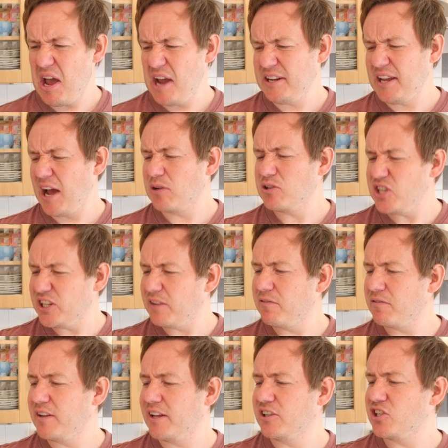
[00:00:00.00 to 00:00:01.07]
anyhow, chicken
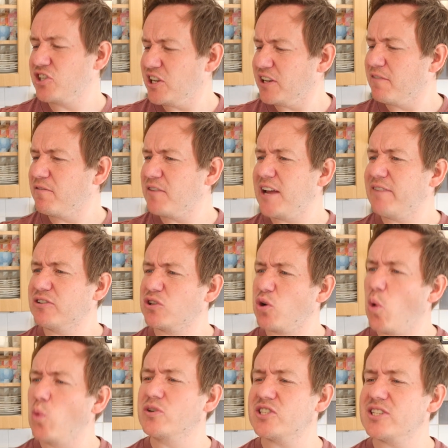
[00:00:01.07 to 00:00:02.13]
flings, chicken flavored
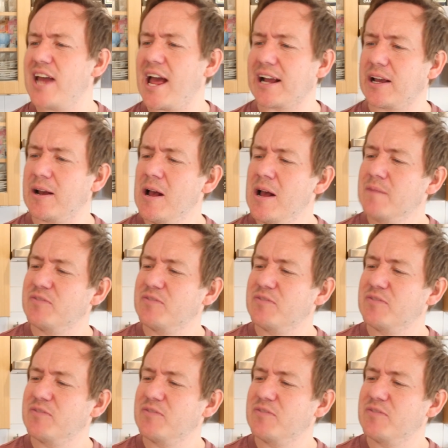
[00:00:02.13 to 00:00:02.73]
corn snack.